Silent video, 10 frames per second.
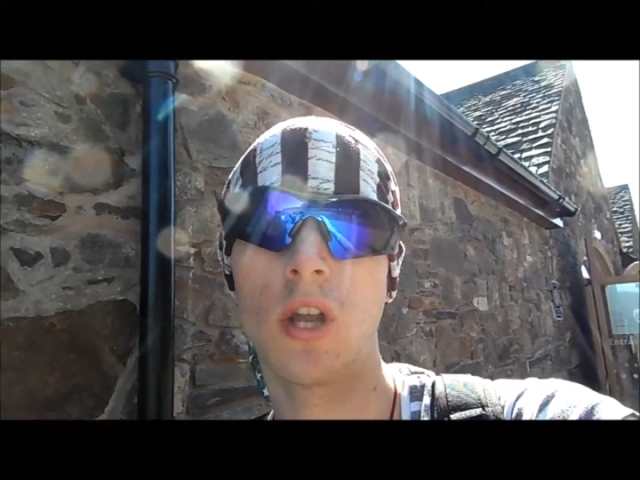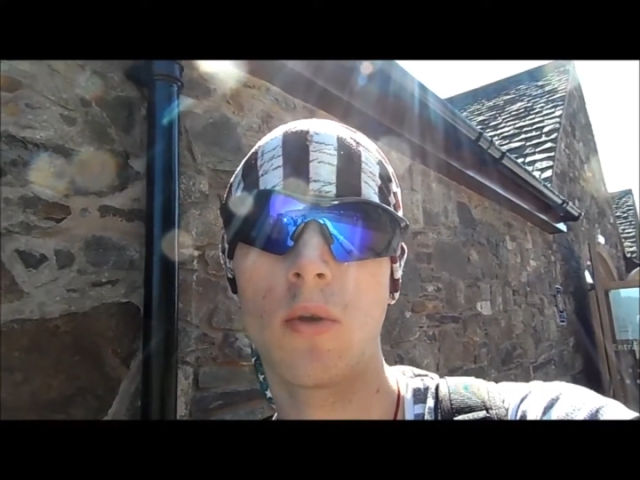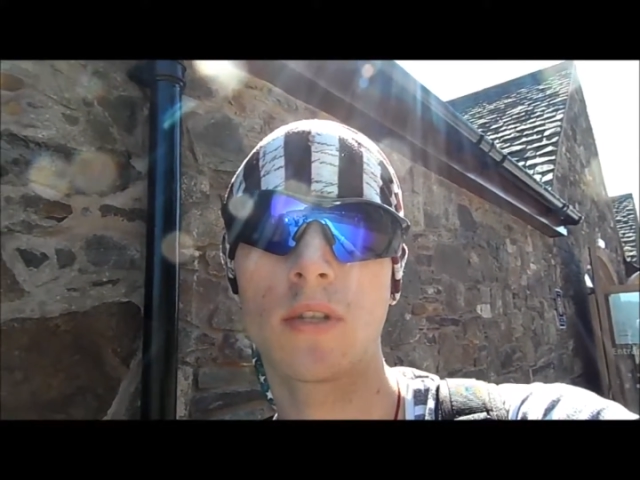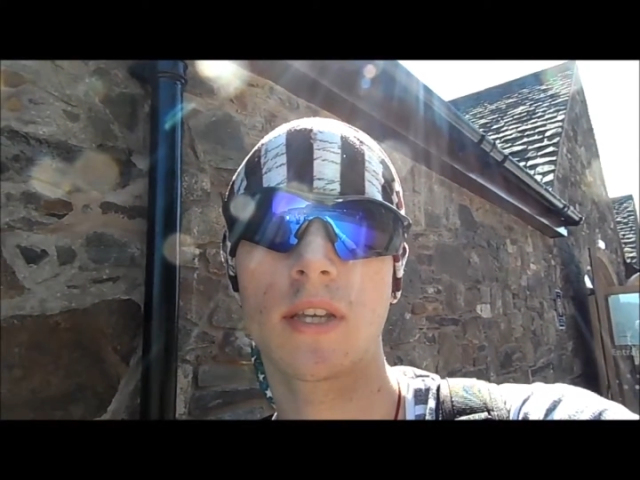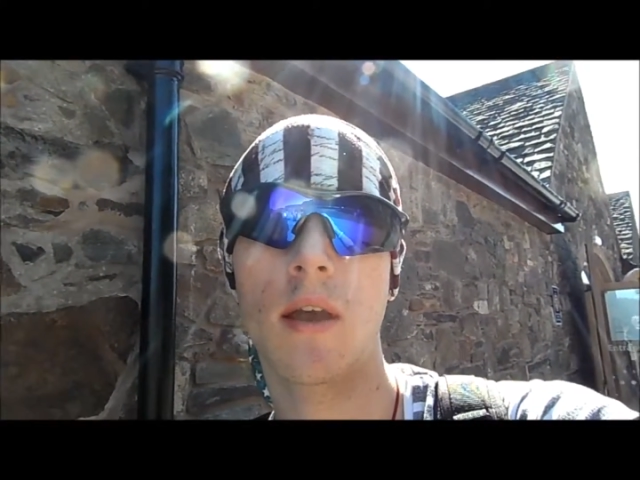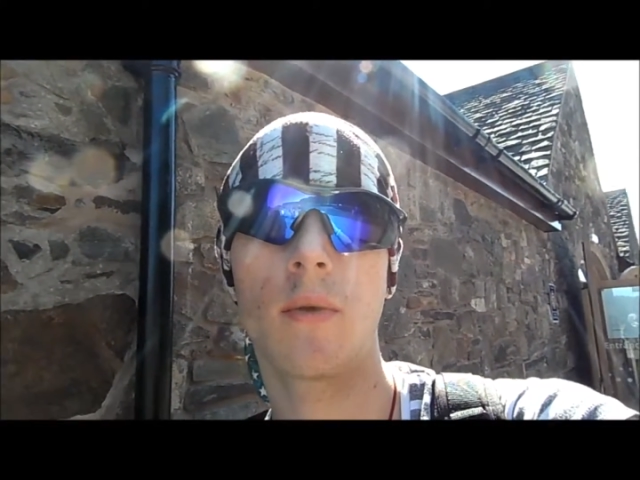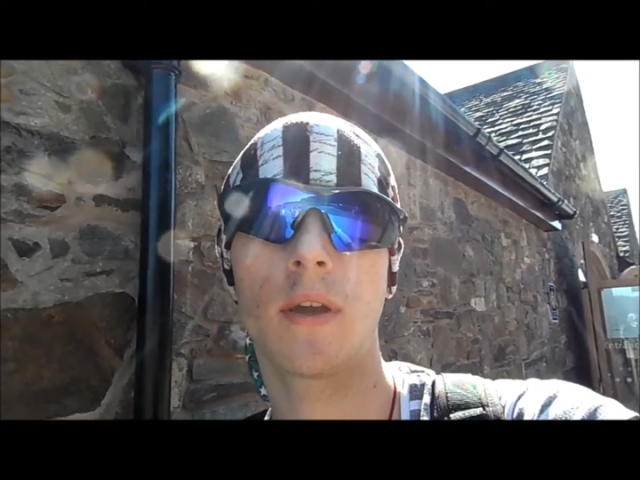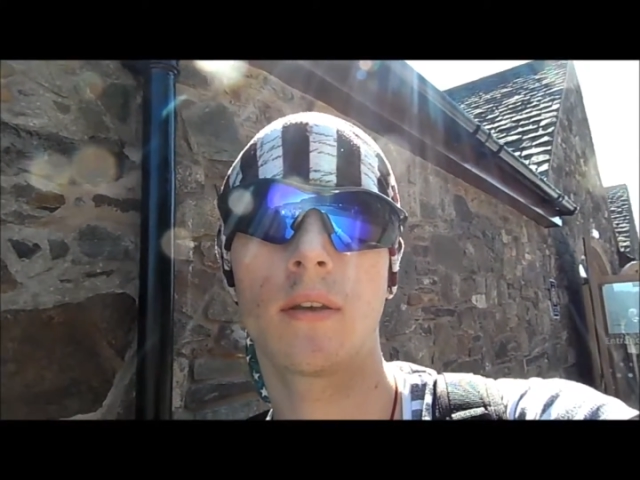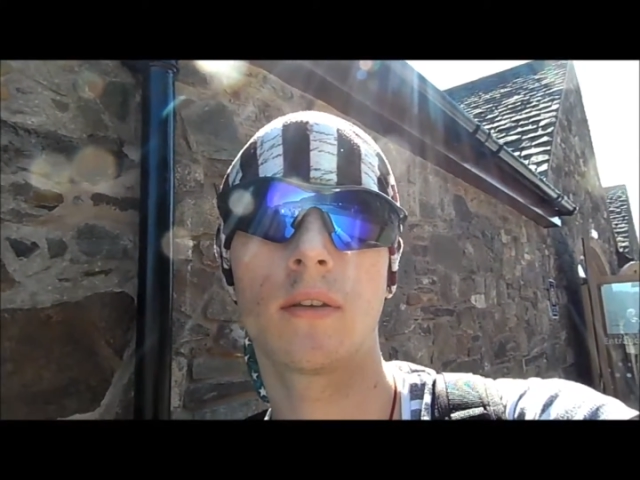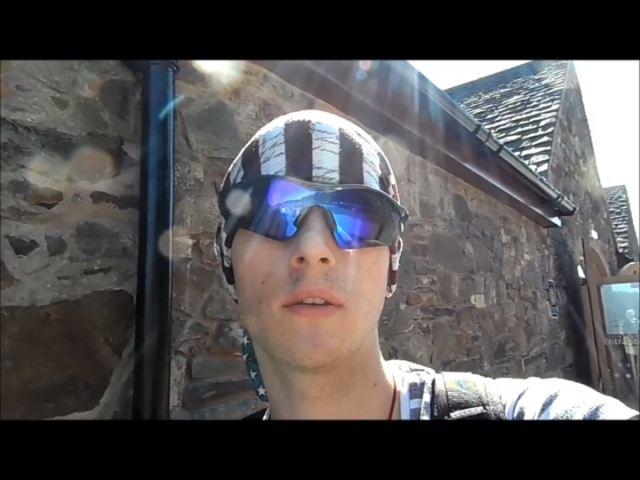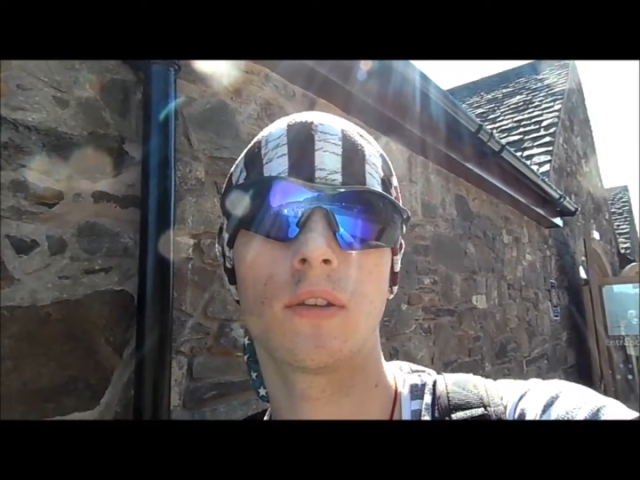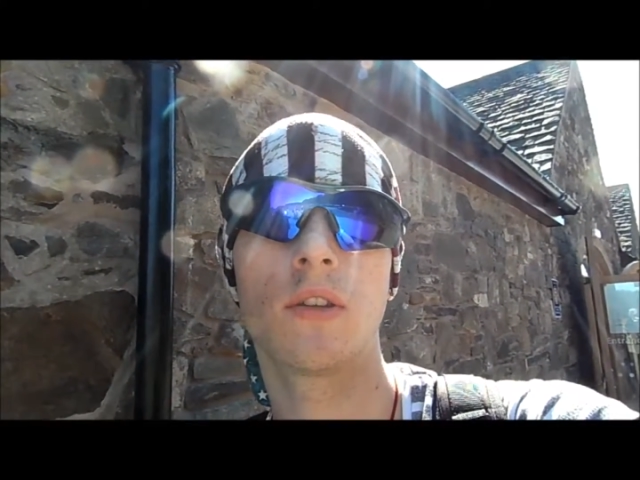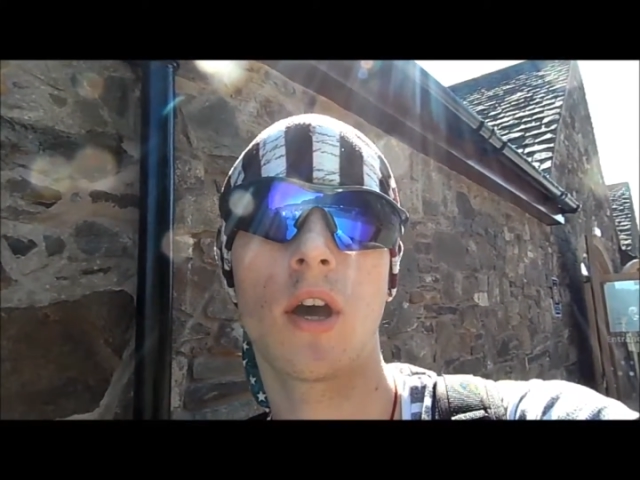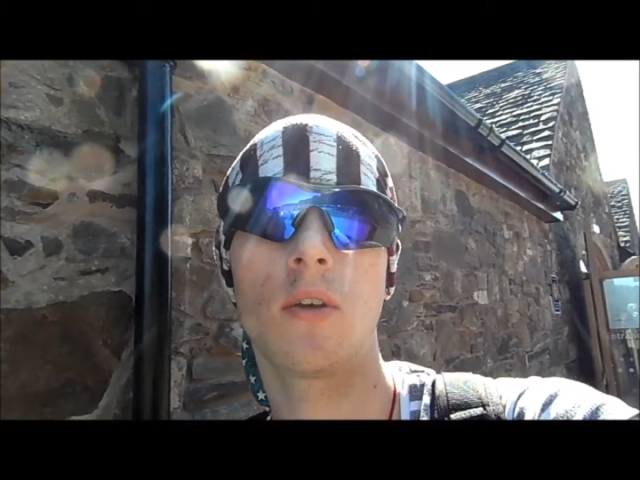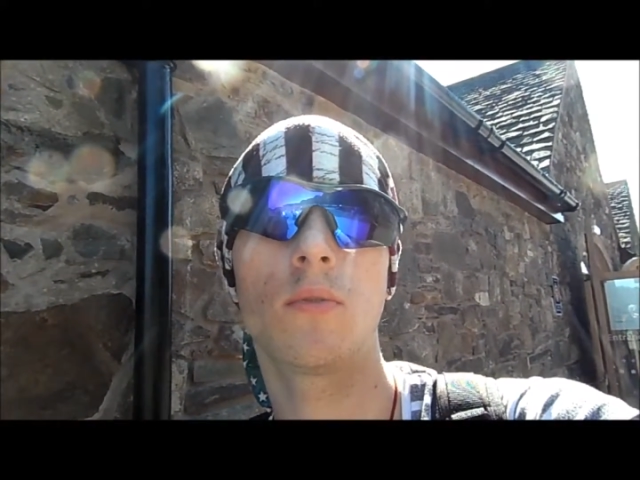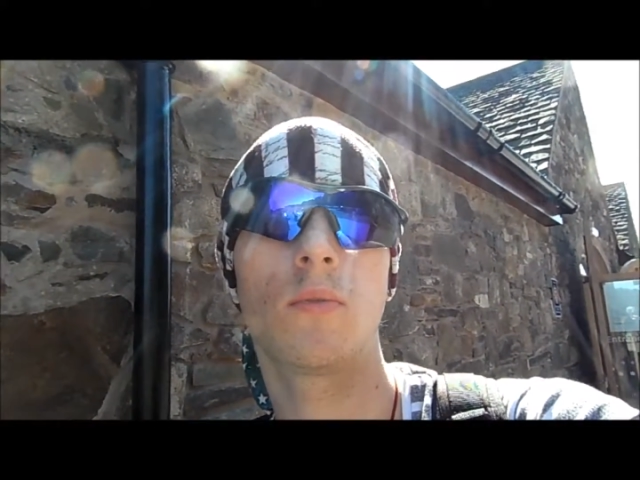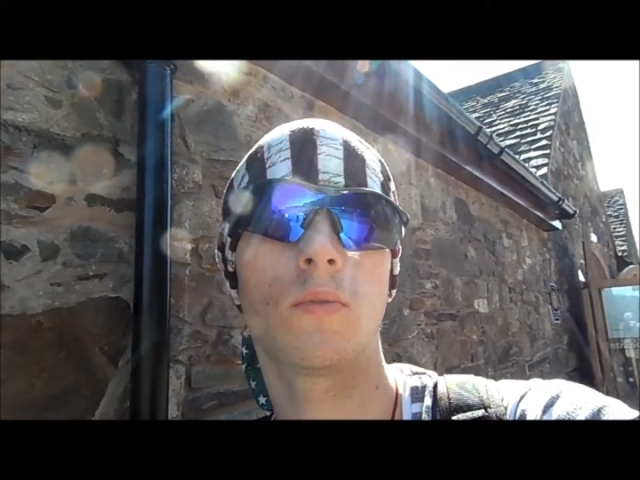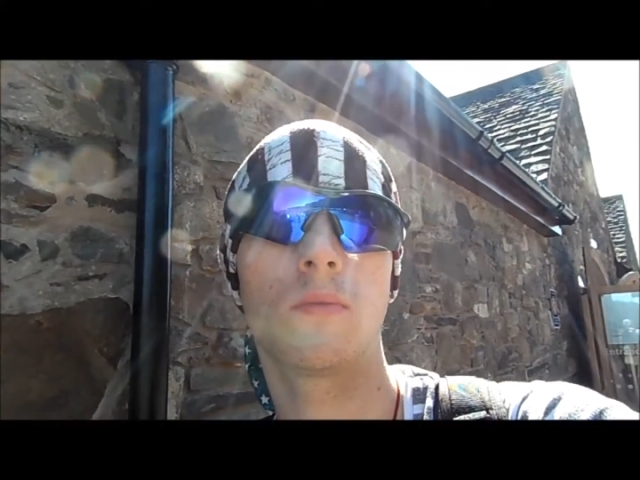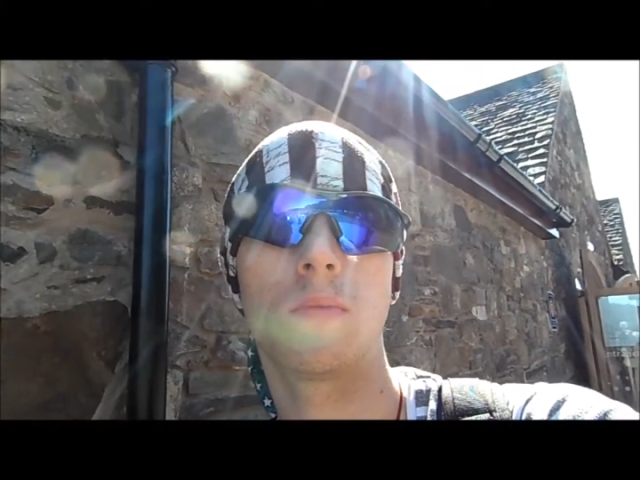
to your lowest area, you know,